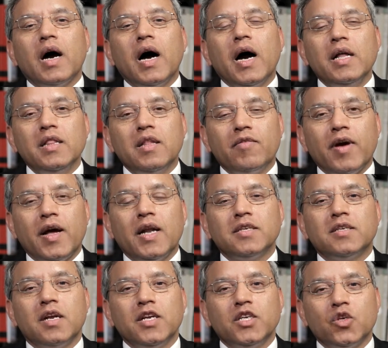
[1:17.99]
and the
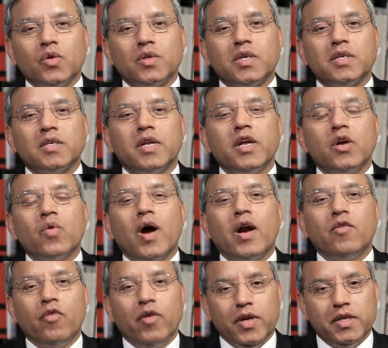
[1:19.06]
financial resources
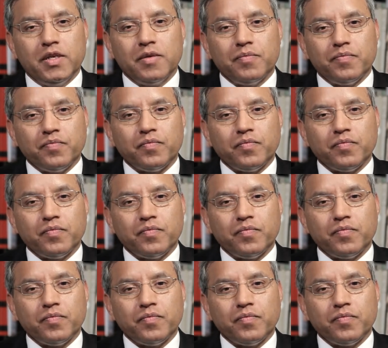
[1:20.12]
required for it.